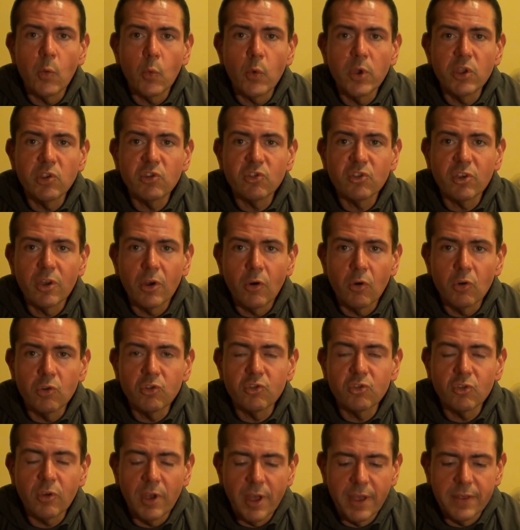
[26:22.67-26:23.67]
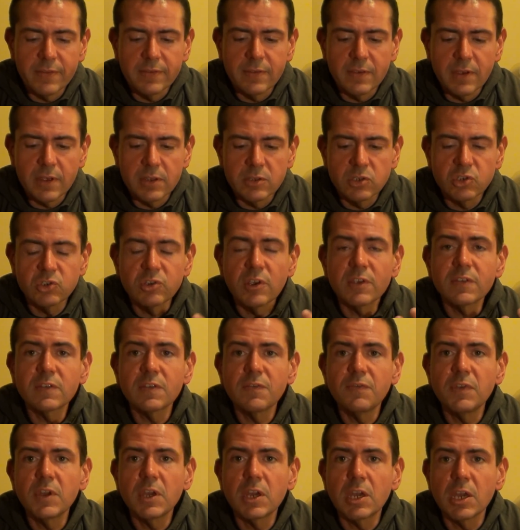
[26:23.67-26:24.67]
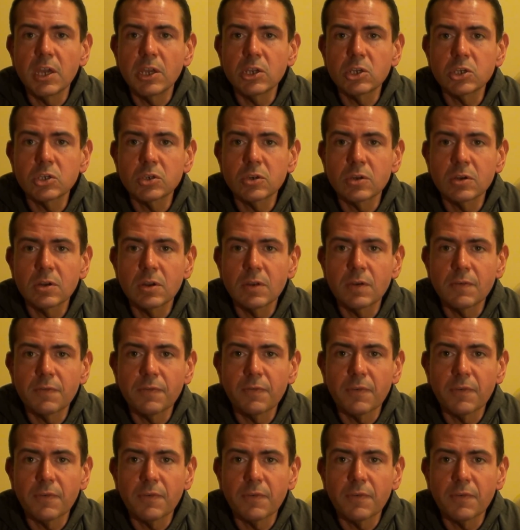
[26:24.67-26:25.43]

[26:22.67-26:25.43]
which also has a justification